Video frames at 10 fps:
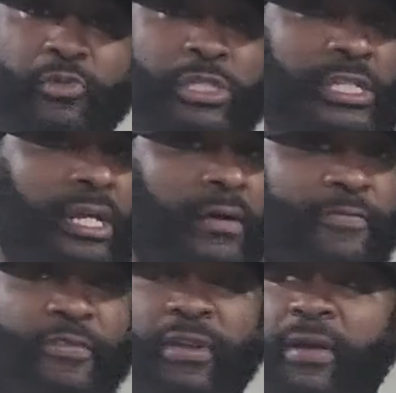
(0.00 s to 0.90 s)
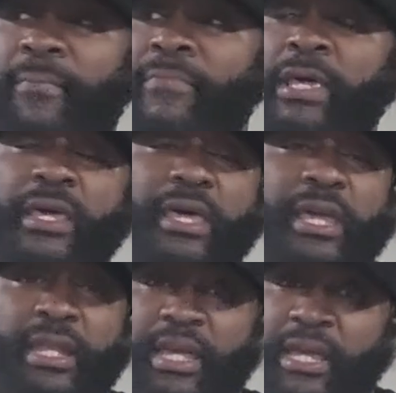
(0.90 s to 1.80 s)
were set up for them,
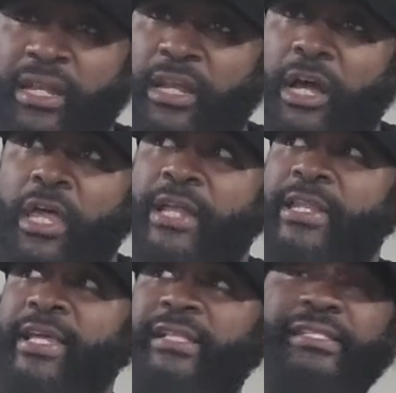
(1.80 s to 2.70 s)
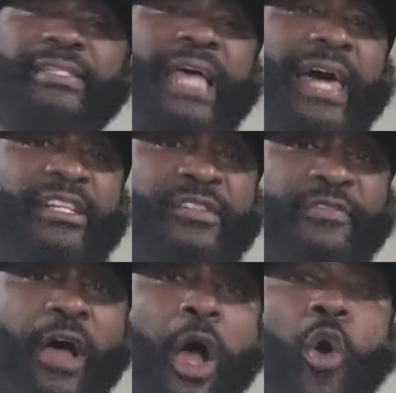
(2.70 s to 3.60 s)
it didn't
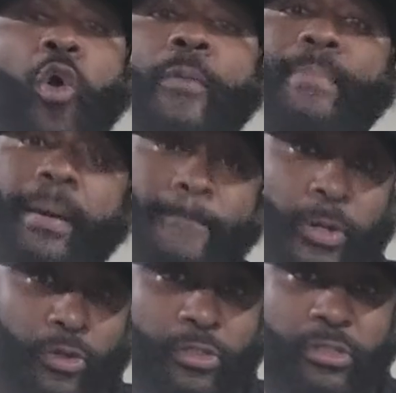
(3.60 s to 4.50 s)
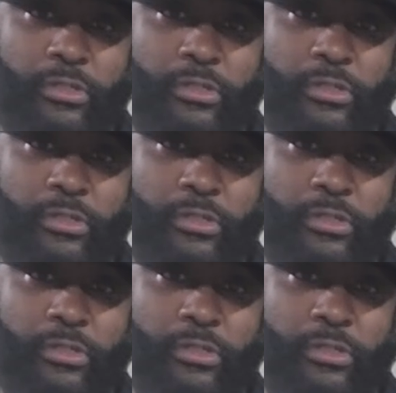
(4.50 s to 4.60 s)
satisfy all members.